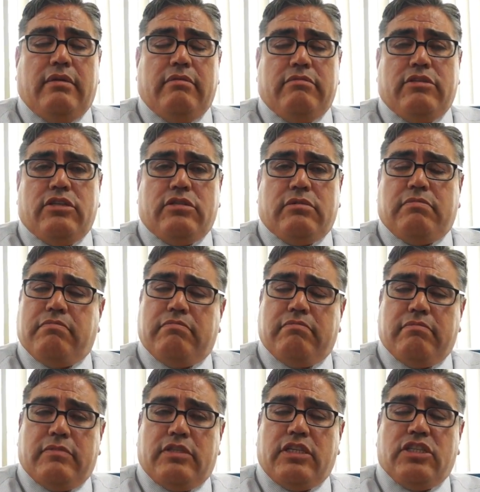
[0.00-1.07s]
just
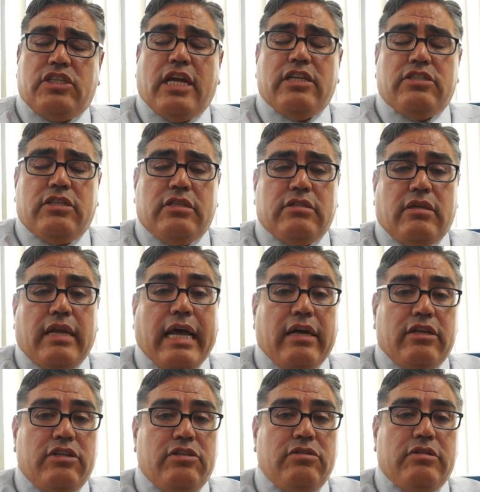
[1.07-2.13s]
suggestions on
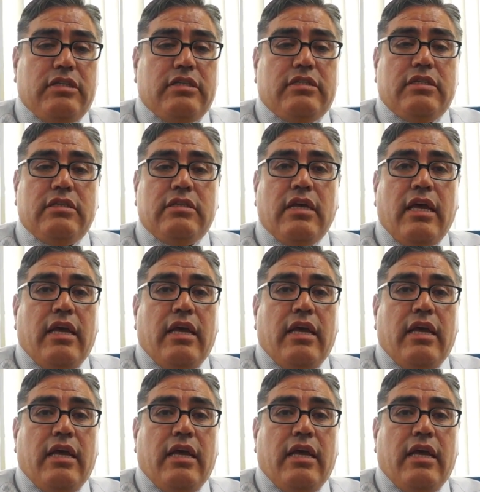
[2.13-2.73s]
how to do this. Is